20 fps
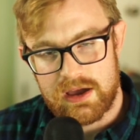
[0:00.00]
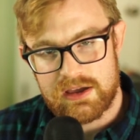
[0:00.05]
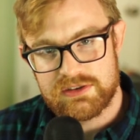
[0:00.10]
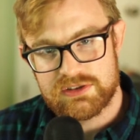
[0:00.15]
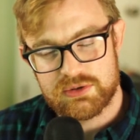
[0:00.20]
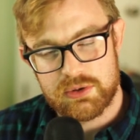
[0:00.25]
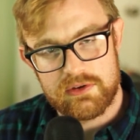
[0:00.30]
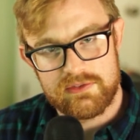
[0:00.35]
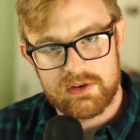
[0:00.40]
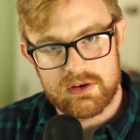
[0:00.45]
So
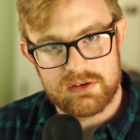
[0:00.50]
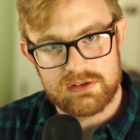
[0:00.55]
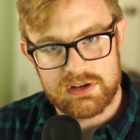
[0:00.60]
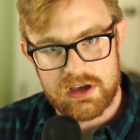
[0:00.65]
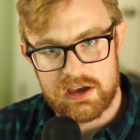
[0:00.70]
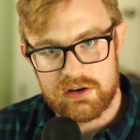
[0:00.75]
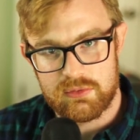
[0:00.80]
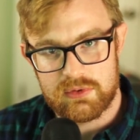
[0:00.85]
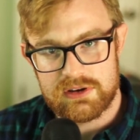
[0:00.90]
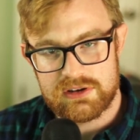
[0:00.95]
if you're done
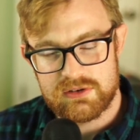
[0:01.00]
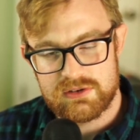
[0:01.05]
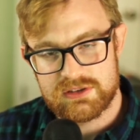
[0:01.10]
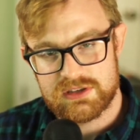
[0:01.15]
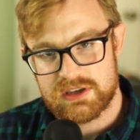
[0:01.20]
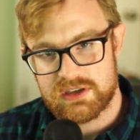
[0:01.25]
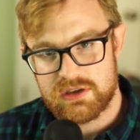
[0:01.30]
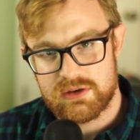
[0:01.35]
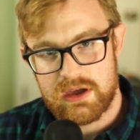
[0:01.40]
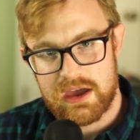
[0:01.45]
reducing,
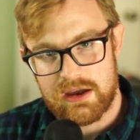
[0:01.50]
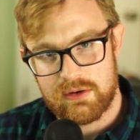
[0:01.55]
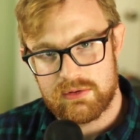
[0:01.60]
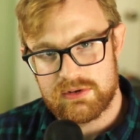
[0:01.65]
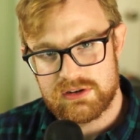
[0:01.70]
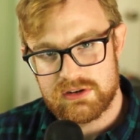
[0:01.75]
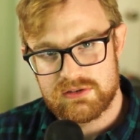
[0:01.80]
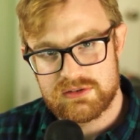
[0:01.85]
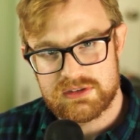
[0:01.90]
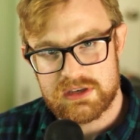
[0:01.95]
you can't
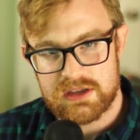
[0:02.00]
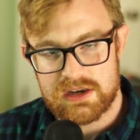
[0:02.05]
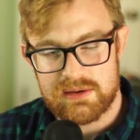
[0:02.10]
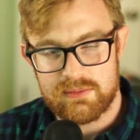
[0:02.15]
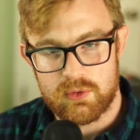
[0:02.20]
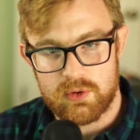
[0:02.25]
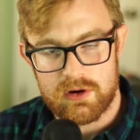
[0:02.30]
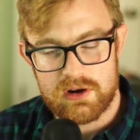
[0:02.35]
reduce anymore.